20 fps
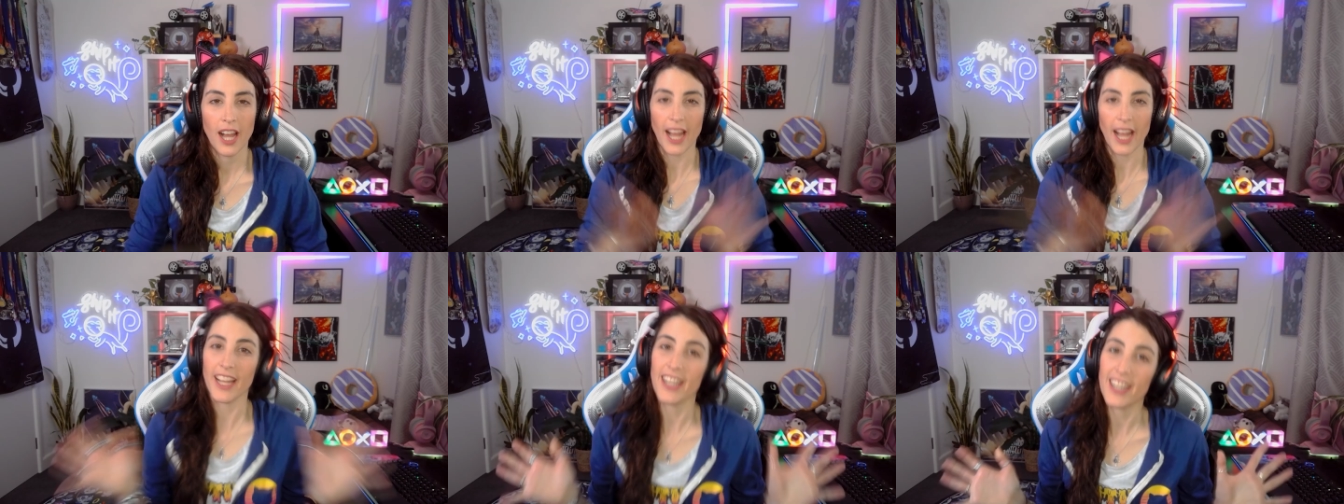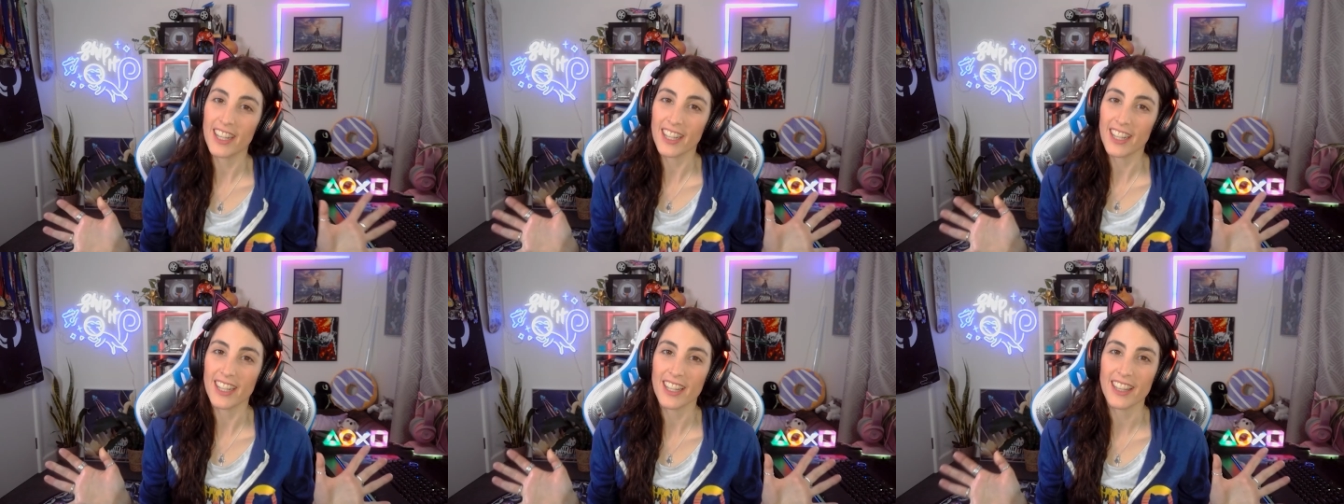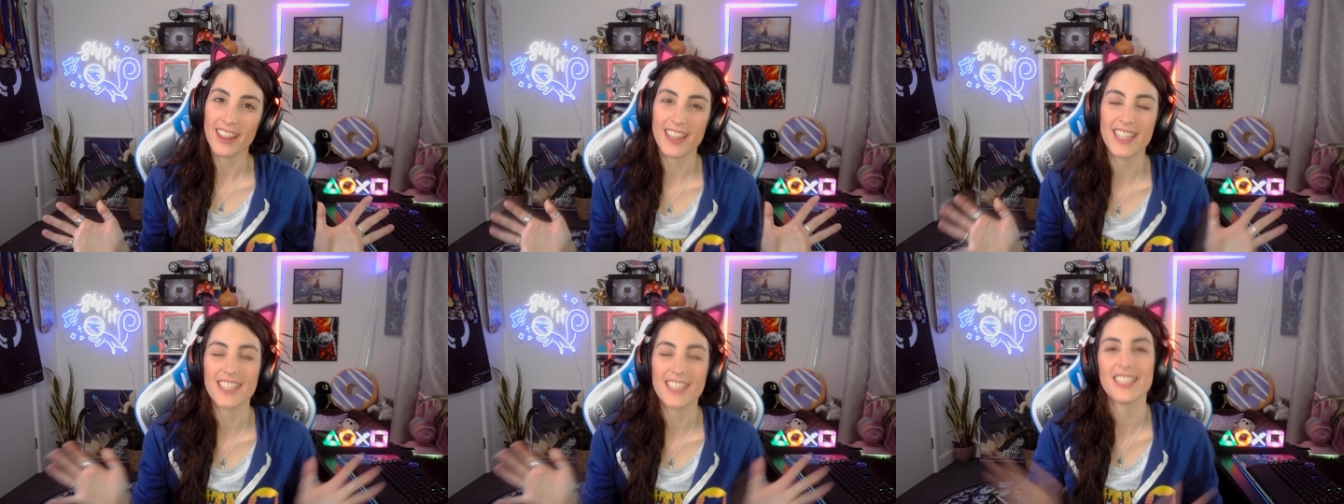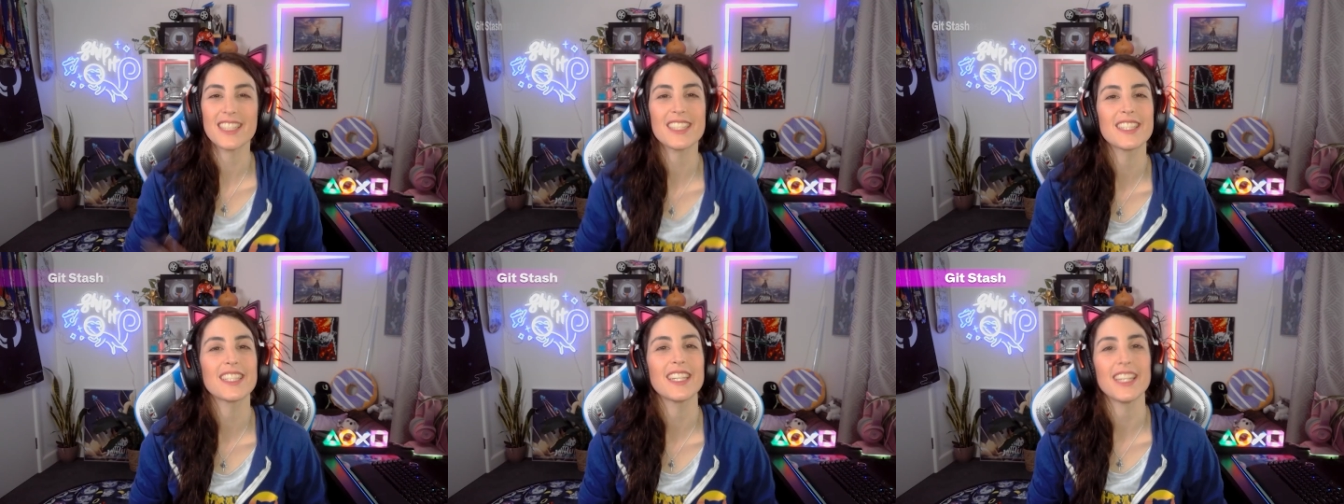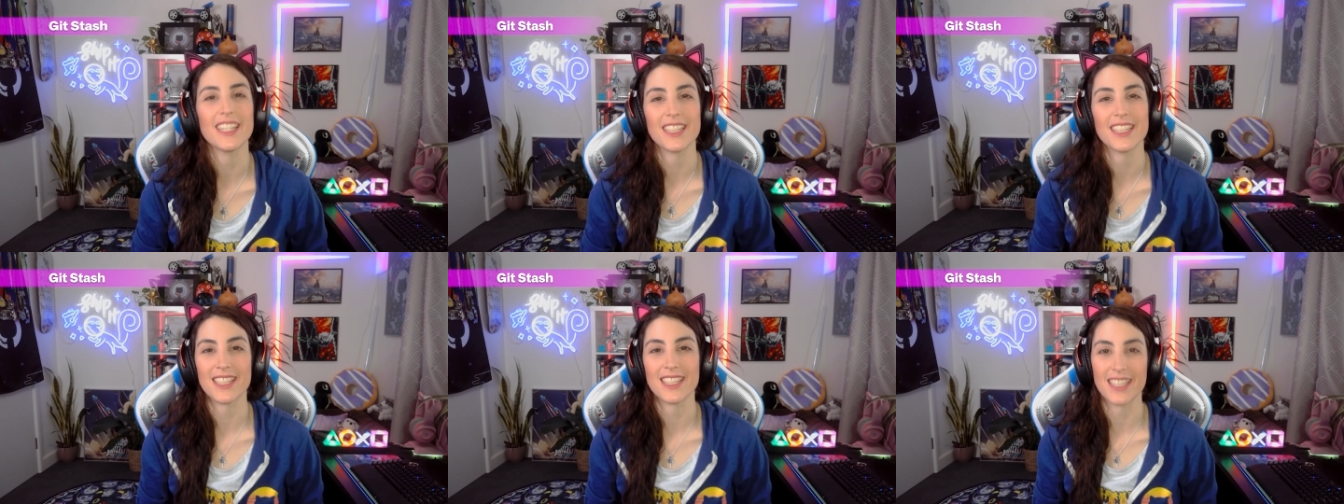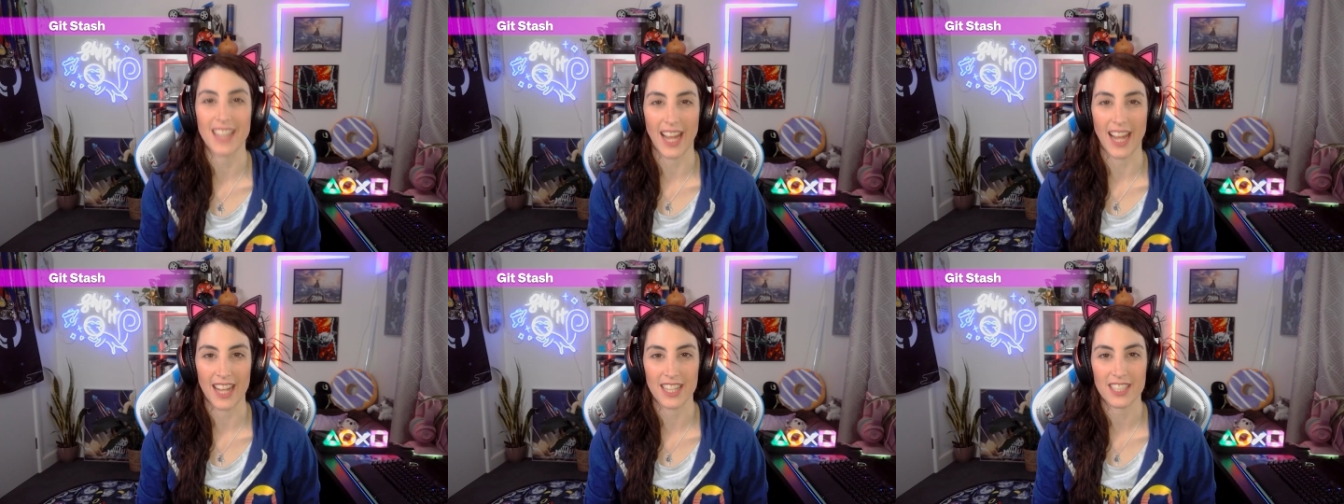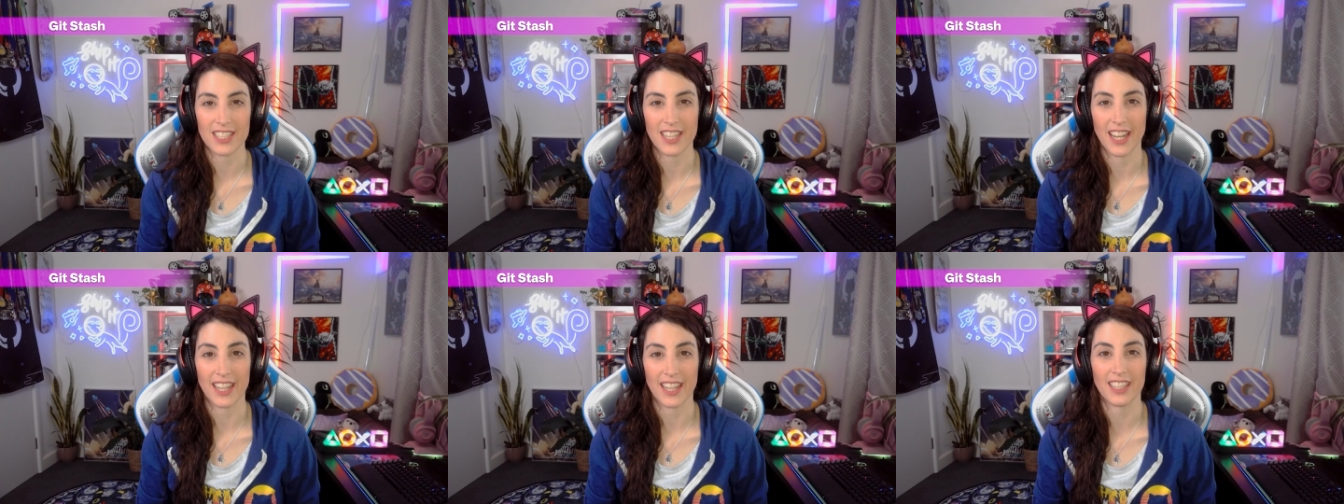Hey y'all, this is Git
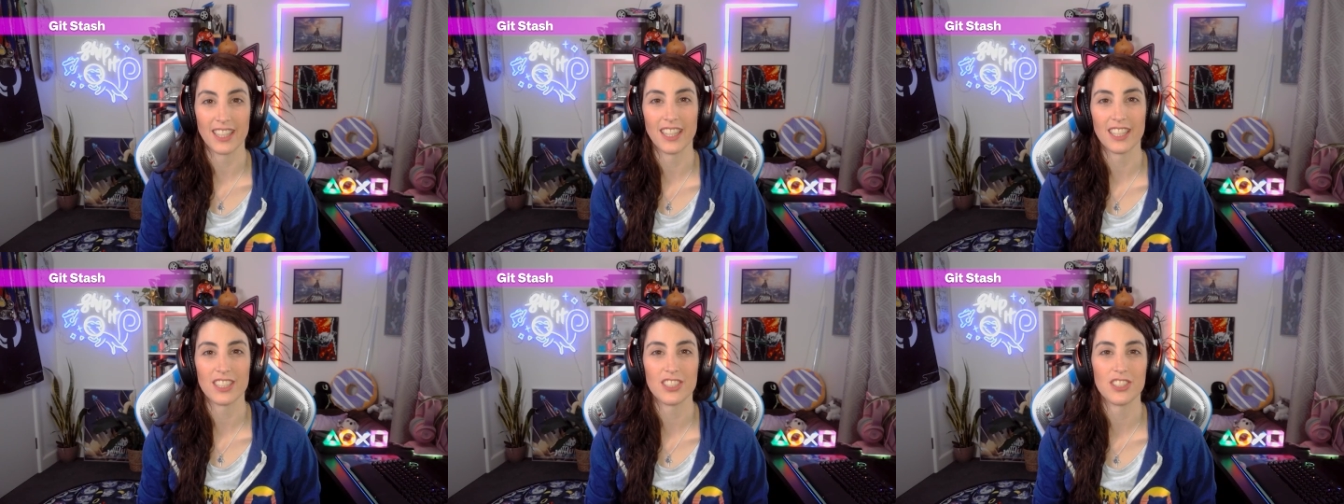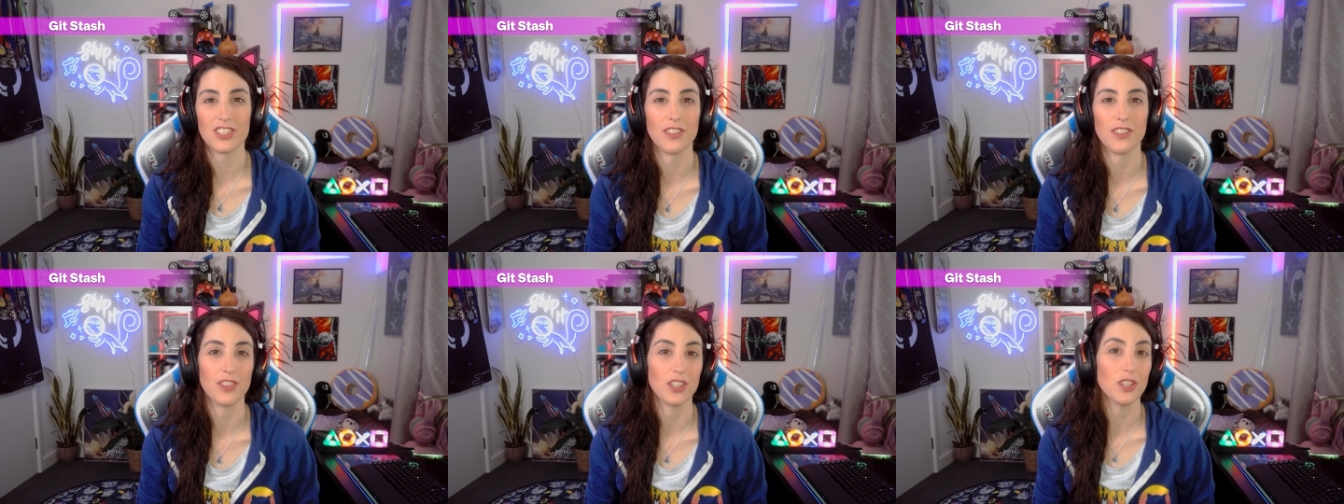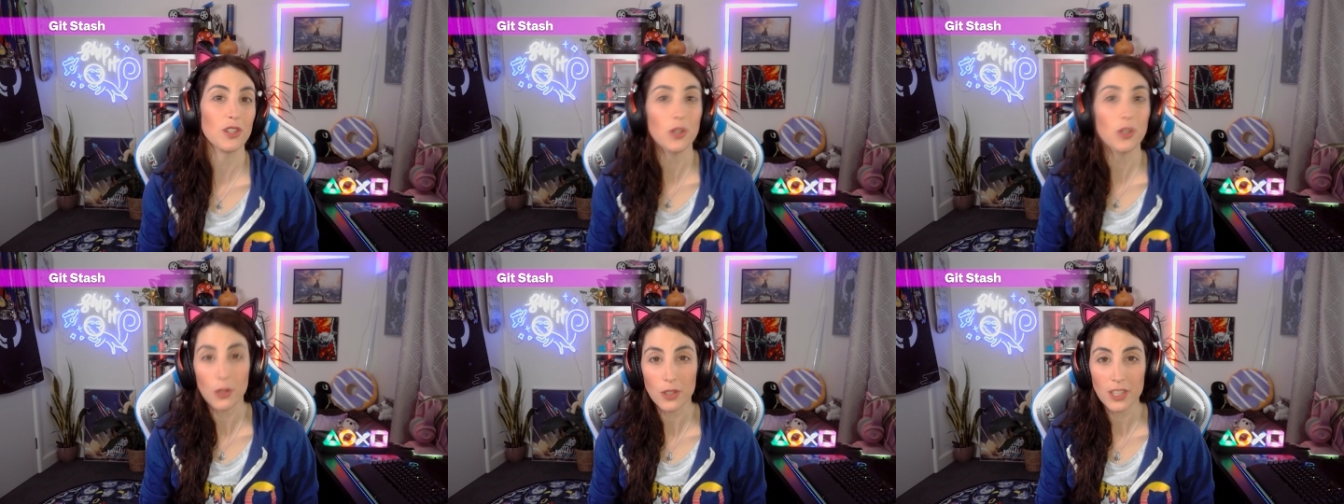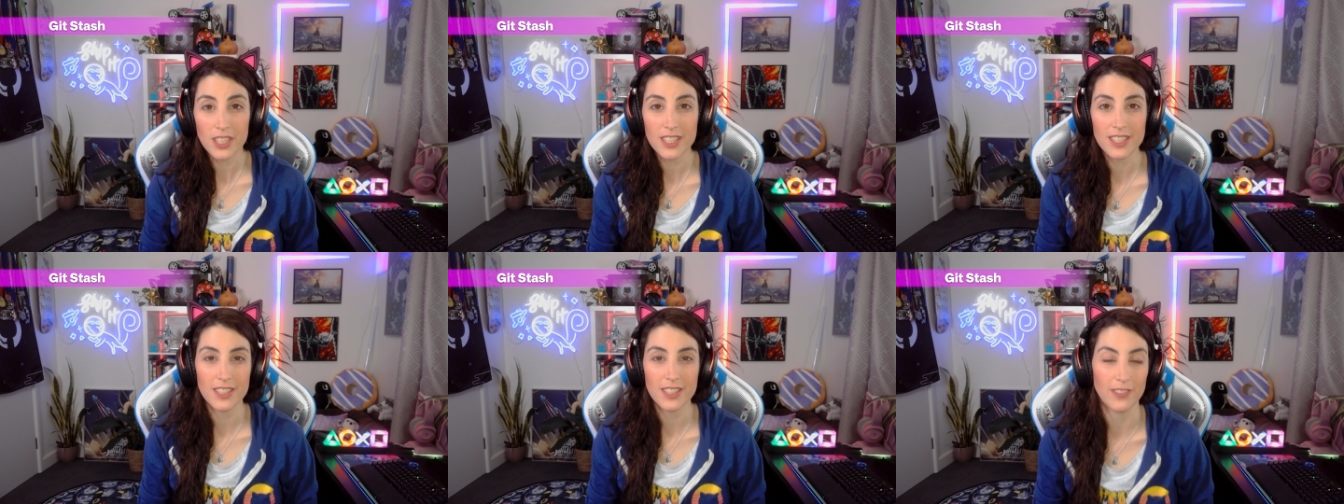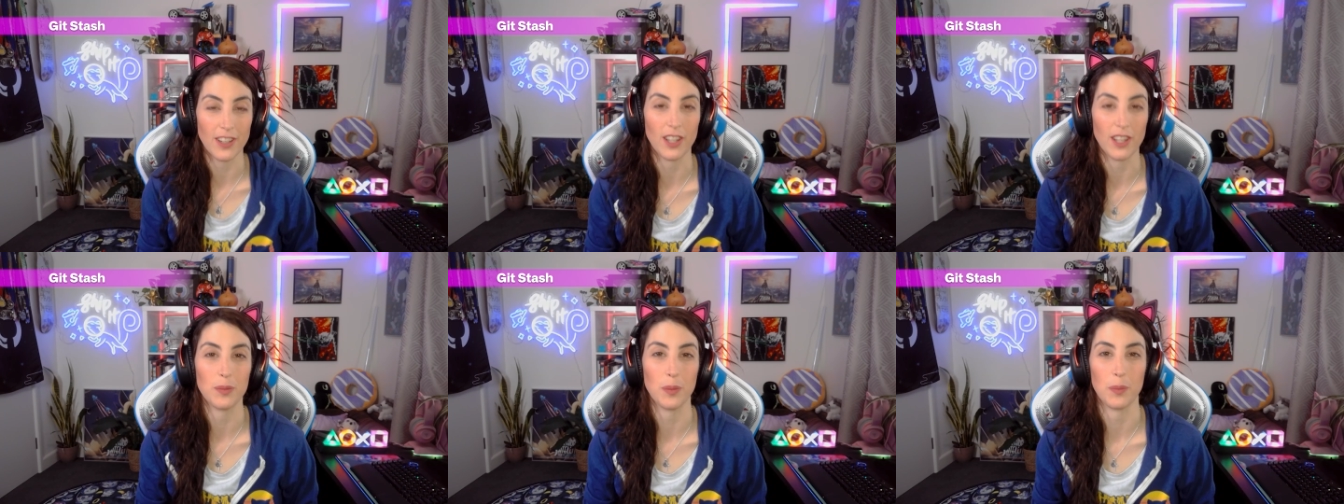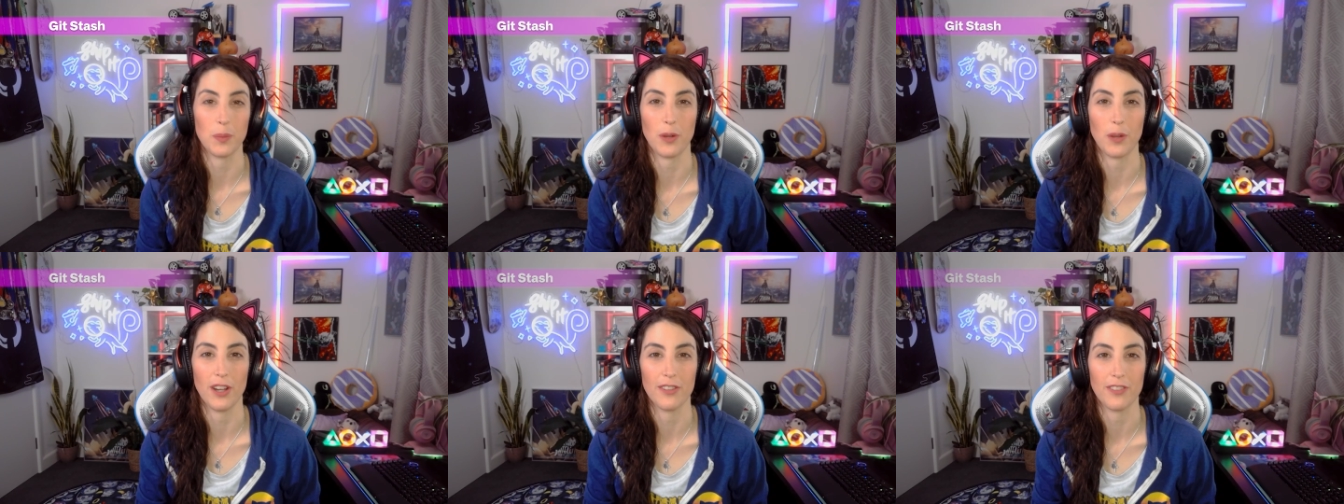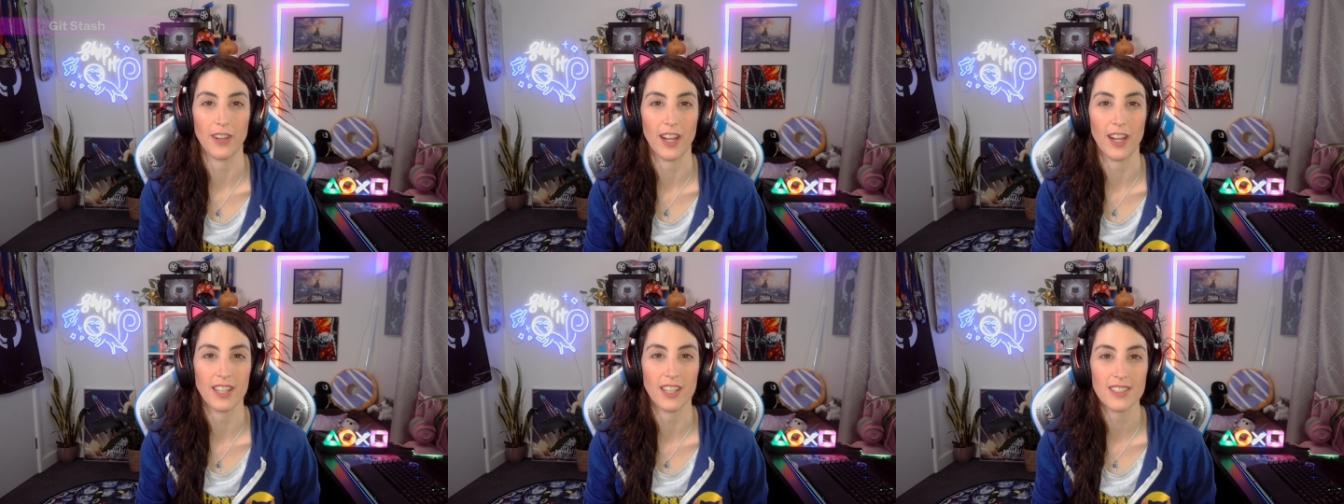Stash, a collection of the coolest developer
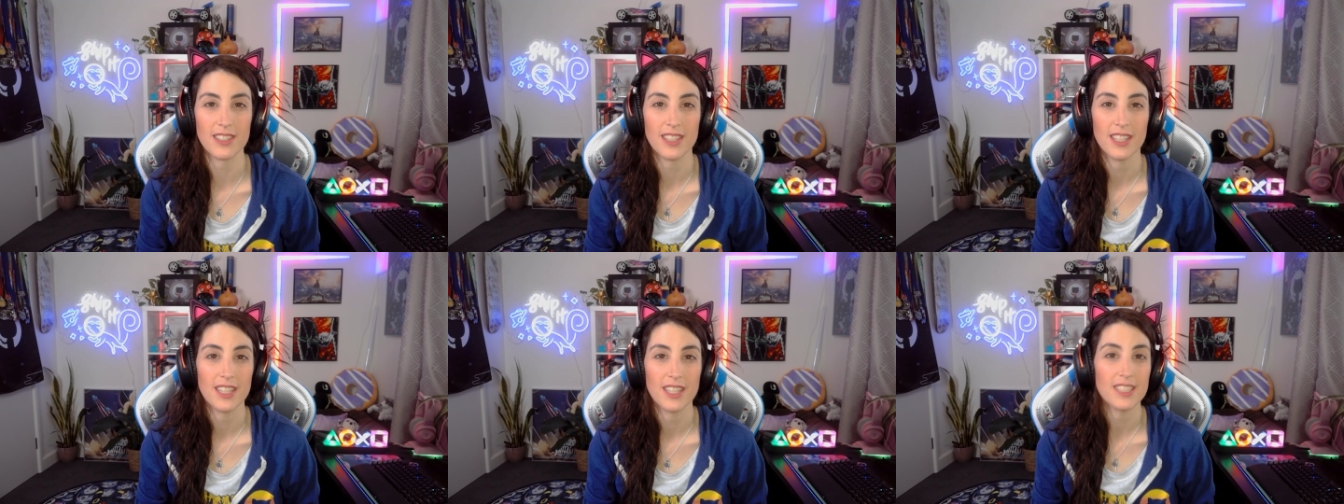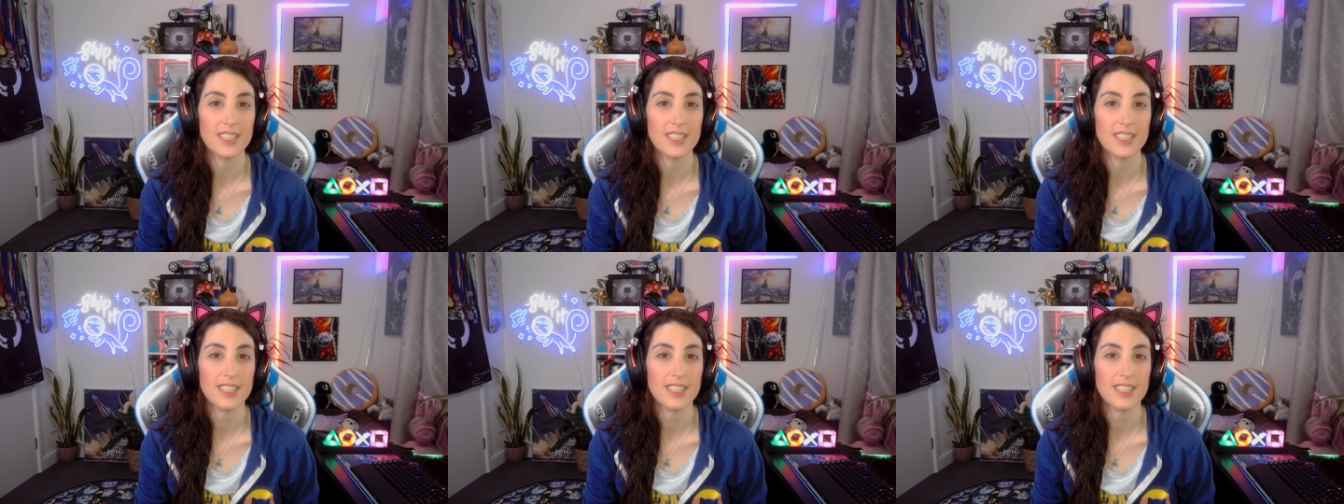profiles.